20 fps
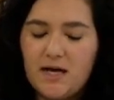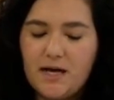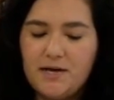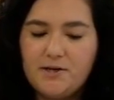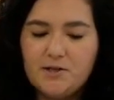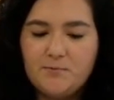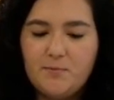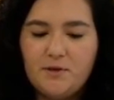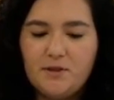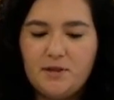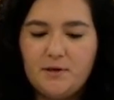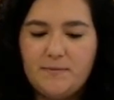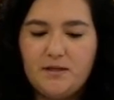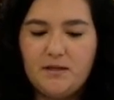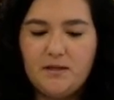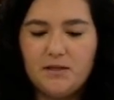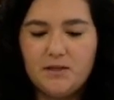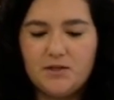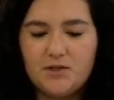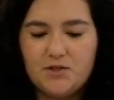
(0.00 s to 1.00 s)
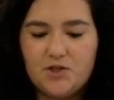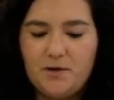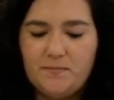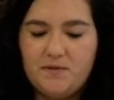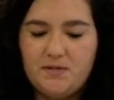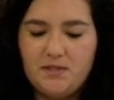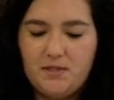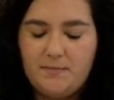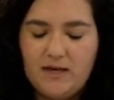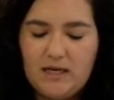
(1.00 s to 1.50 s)
I just put them in little
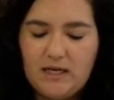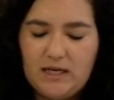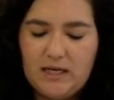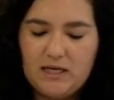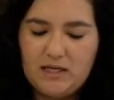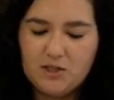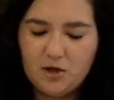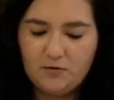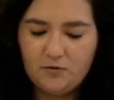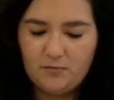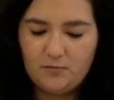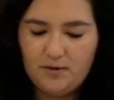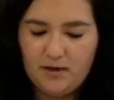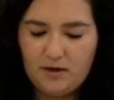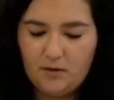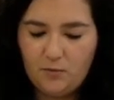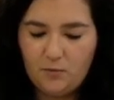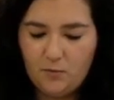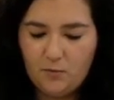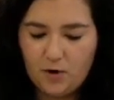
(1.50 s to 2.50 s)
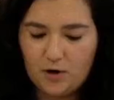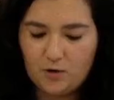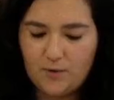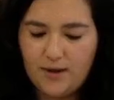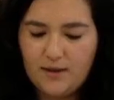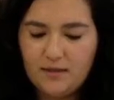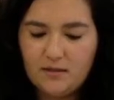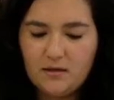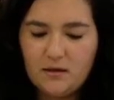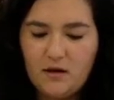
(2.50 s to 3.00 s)
strips to make it easier for me to work
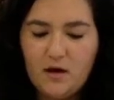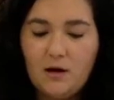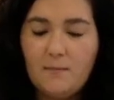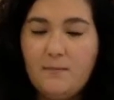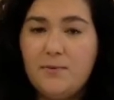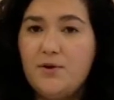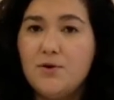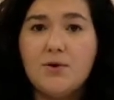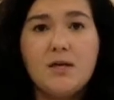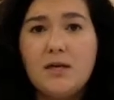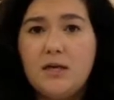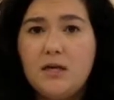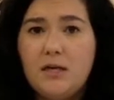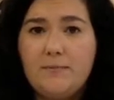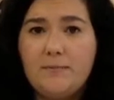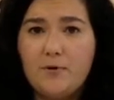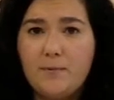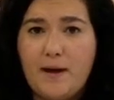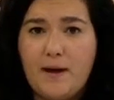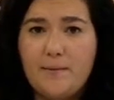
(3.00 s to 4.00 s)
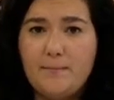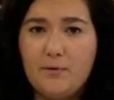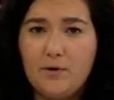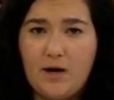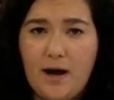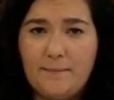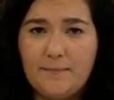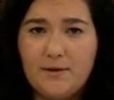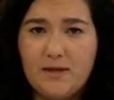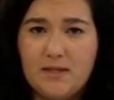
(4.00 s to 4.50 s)
with, but you can keep your paper
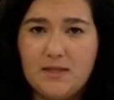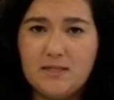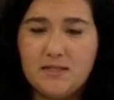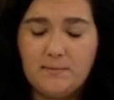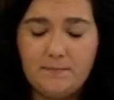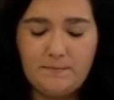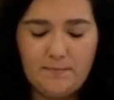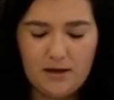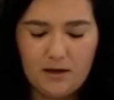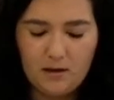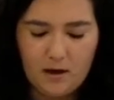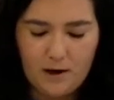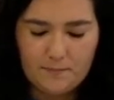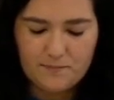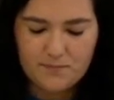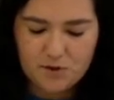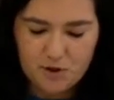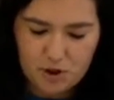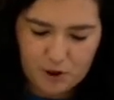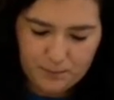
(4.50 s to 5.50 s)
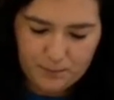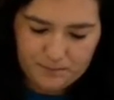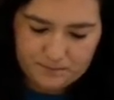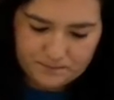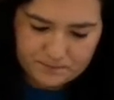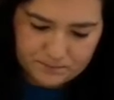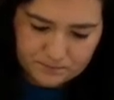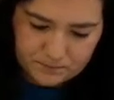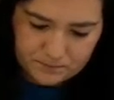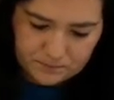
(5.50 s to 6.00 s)
napkins in big globs
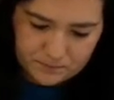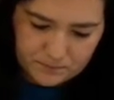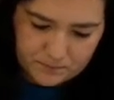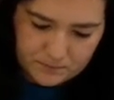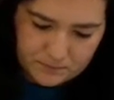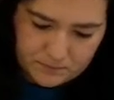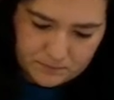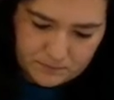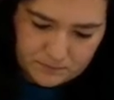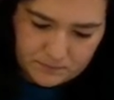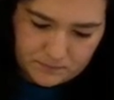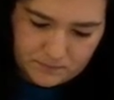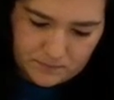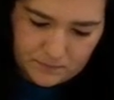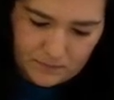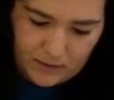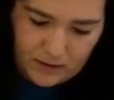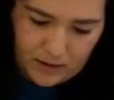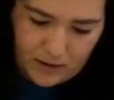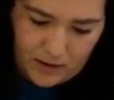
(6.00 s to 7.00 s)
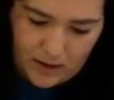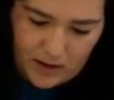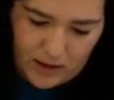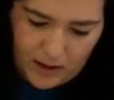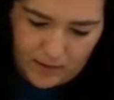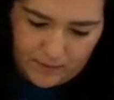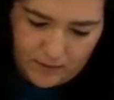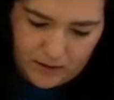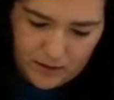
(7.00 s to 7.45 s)
too. And I'm